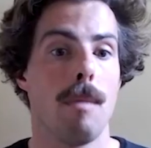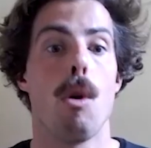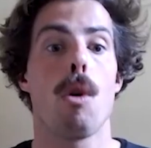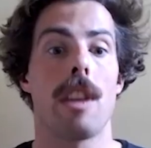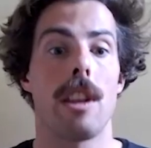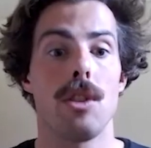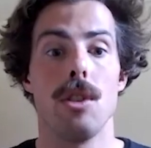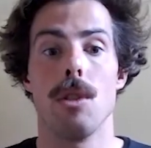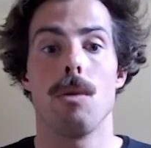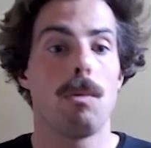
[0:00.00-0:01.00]
more than
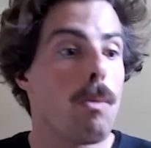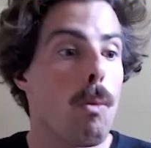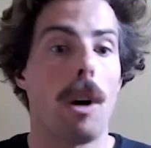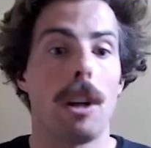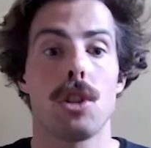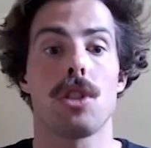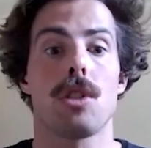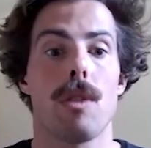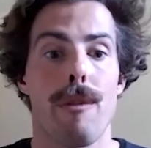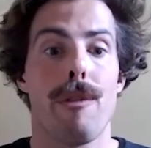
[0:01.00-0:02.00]
you know what
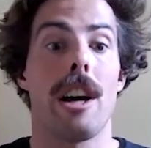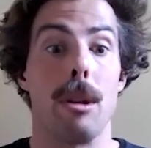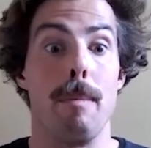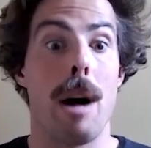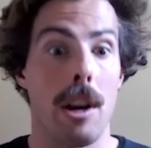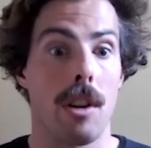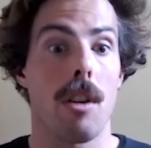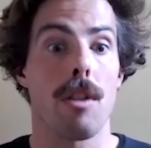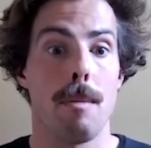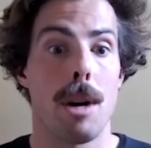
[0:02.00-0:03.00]
just find a
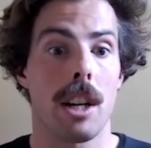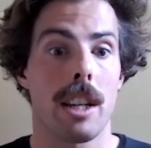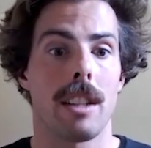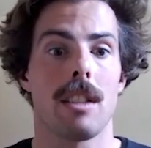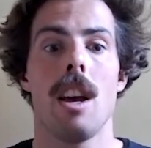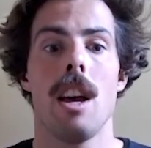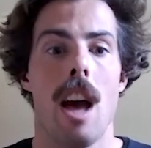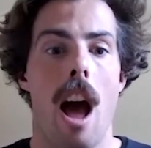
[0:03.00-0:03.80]
buyer on the market.